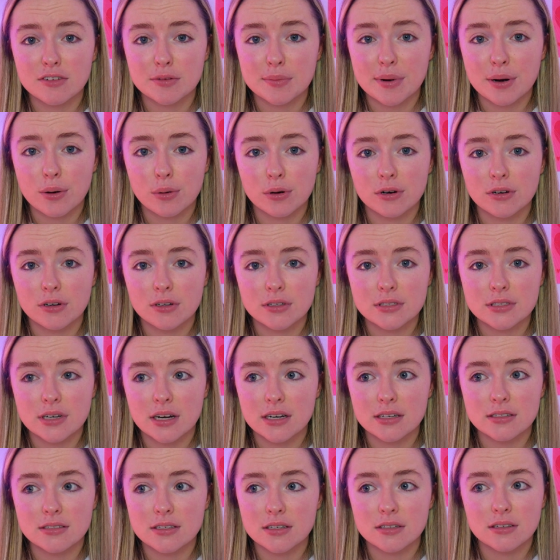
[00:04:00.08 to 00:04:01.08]
my orals
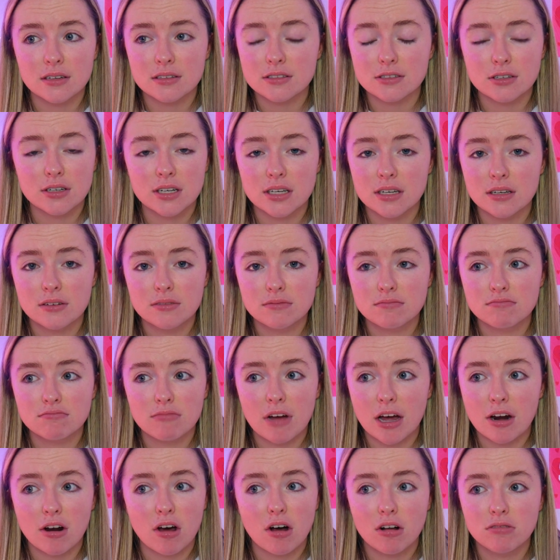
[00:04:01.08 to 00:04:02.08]
I did not study
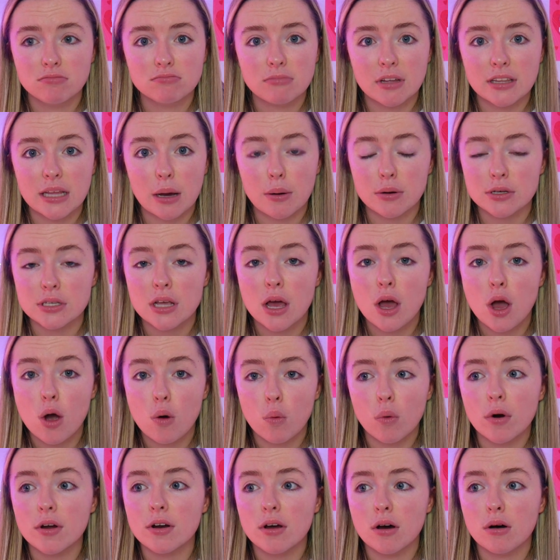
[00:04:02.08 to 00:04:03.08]
at all, and that was
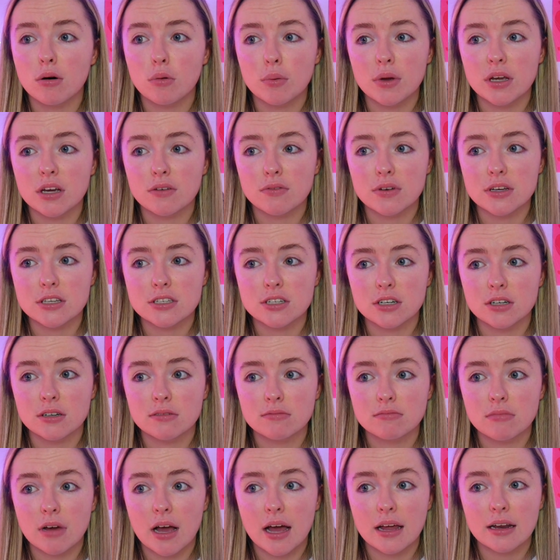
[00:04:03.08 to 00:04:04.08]
one whole week of Easter,
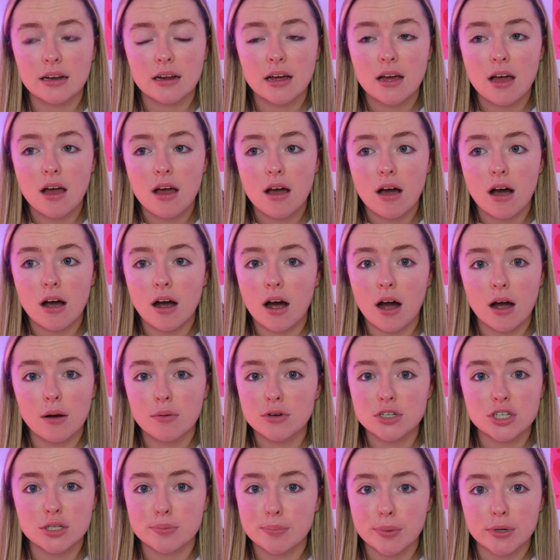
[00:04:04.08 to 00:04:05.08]
and I was
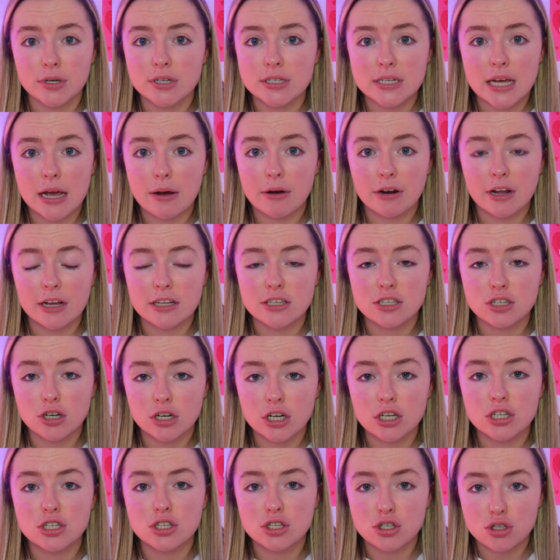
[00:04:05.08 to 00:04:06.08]
just burnt out and I'd
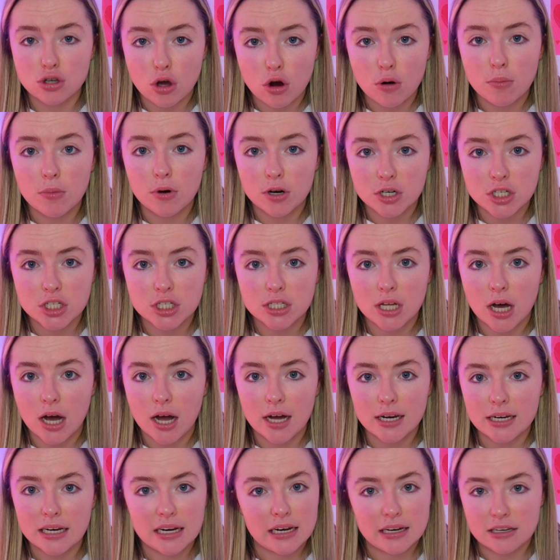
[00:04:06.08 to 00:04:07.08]
studied so much that I
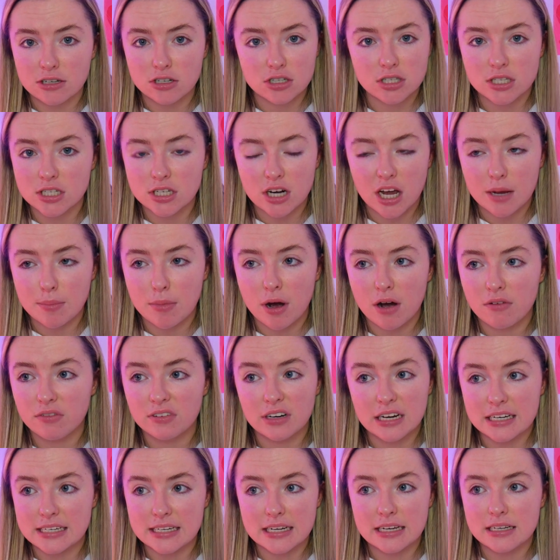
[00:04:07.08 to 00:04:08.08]
needed just the time off, and
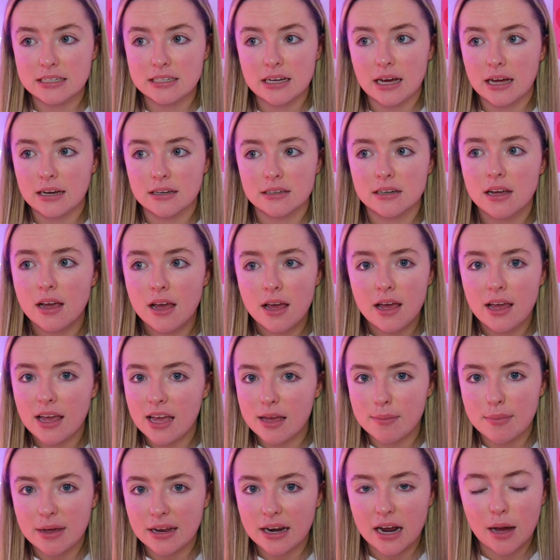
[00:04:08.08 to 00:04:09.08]
I did, and
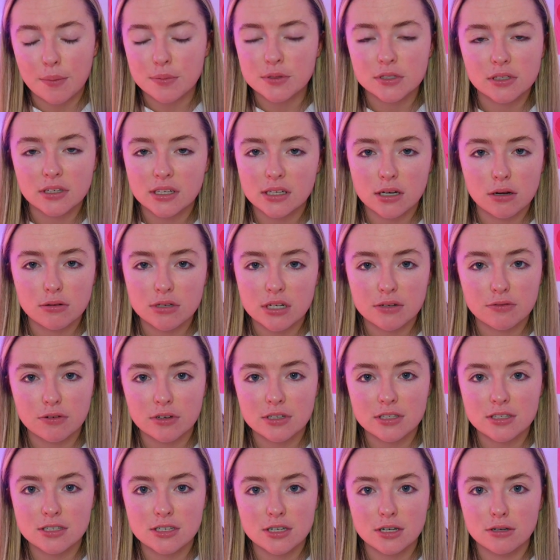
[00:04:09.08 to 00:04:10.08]
it made absolutely no
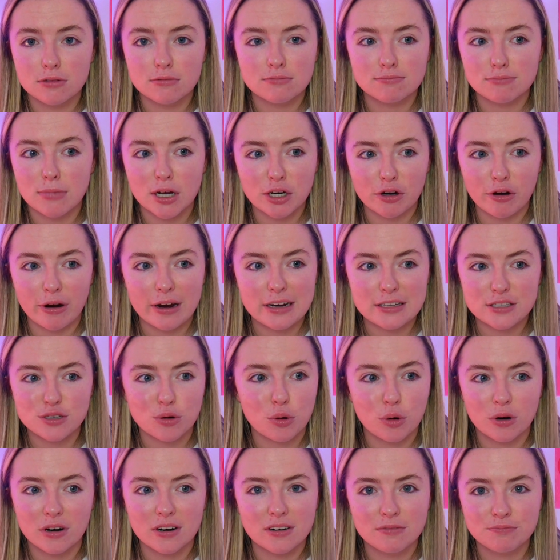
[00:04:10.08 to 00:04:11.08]
difference to my grades
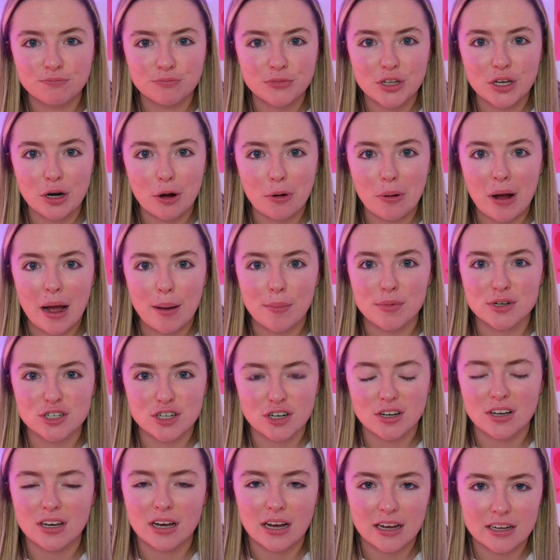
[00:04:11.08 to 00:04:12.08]
or, you know, how much
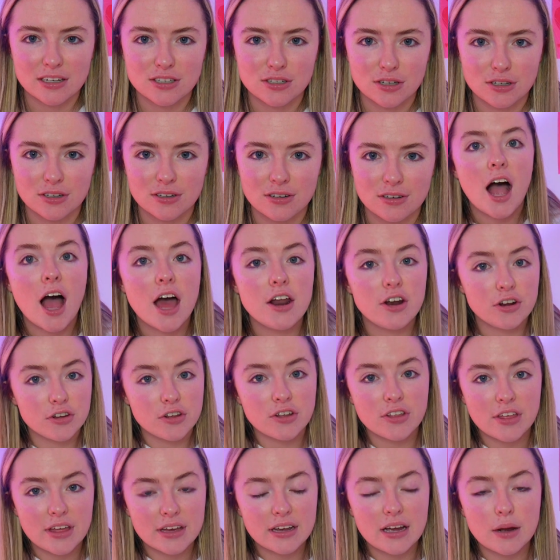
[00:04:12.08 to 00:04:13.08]
studying I had done. Another
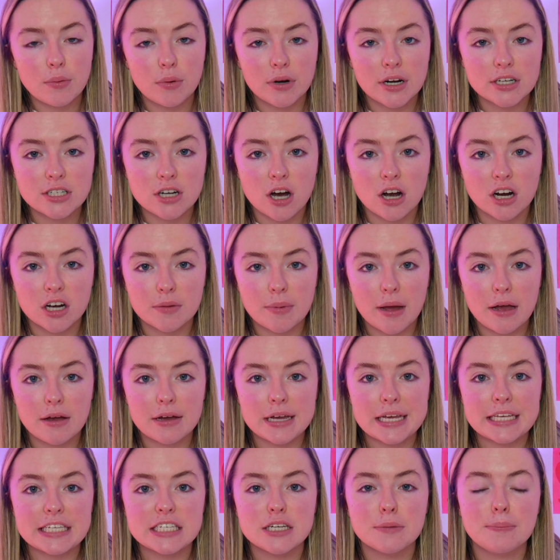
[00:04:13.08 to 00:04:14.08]
thing I want to talk about
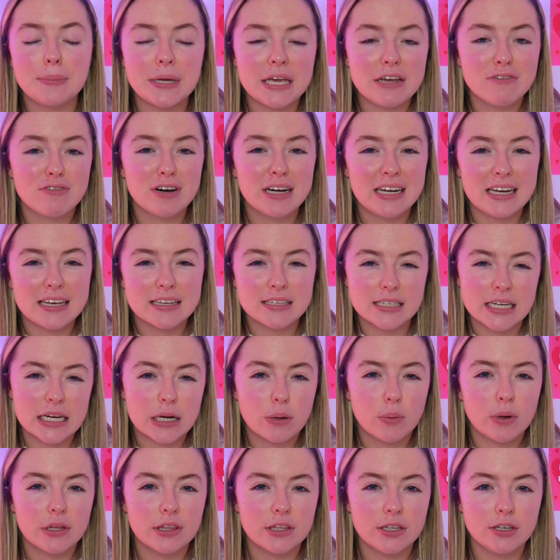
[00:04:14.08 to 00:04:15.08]
is to be realistic
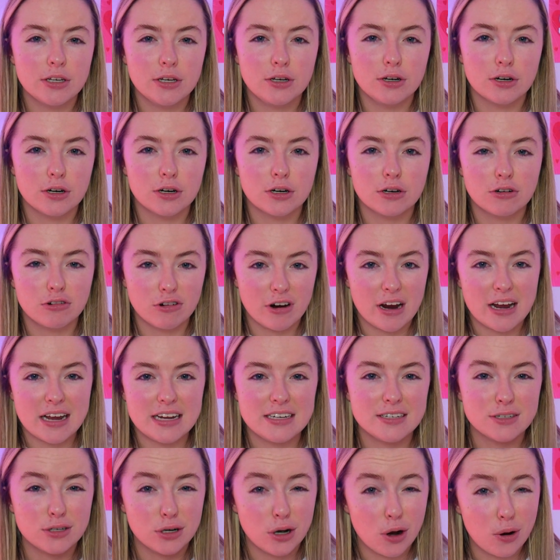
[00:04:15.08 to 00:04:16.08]
with your
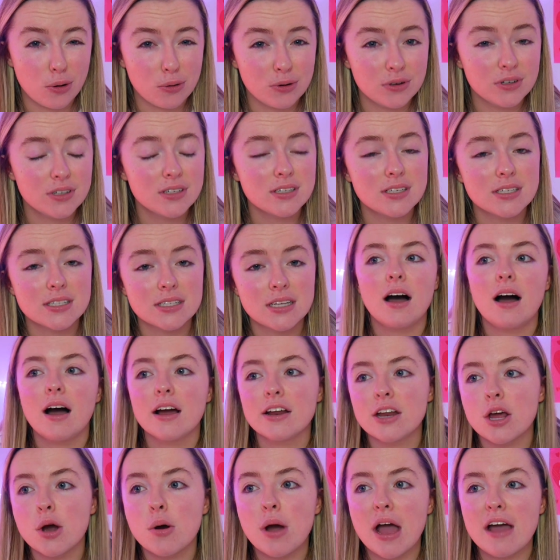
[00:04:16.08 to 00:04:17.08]
grade goals. I
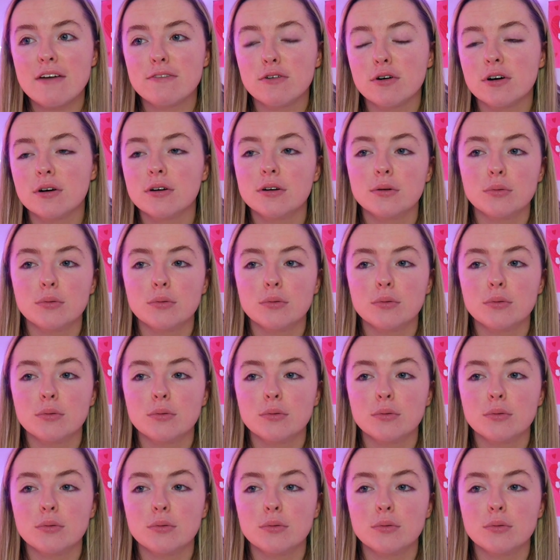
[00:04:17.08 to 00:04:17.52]
know everyone